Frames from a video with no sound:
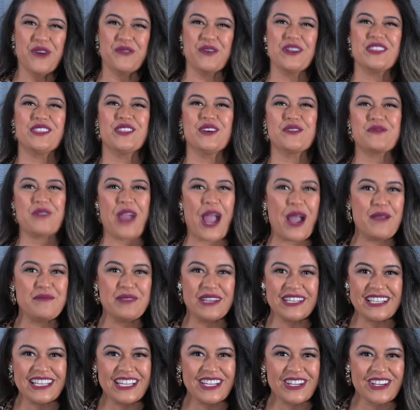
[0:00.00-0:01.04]
With the
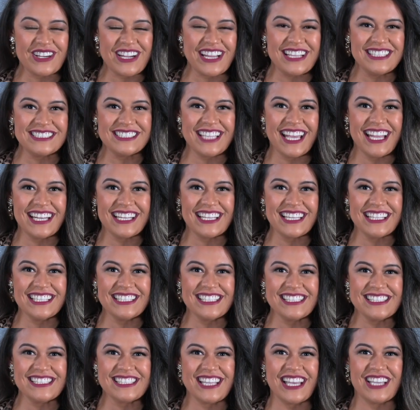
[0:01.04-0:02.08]
rabbit ear
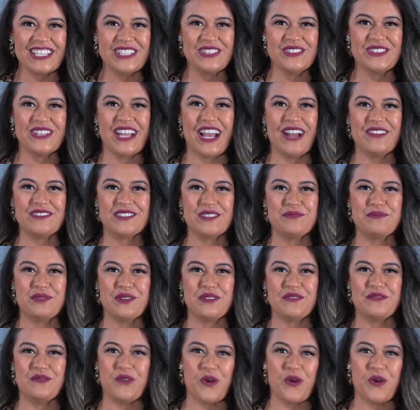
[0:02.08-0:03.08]
antennas that you'd have to put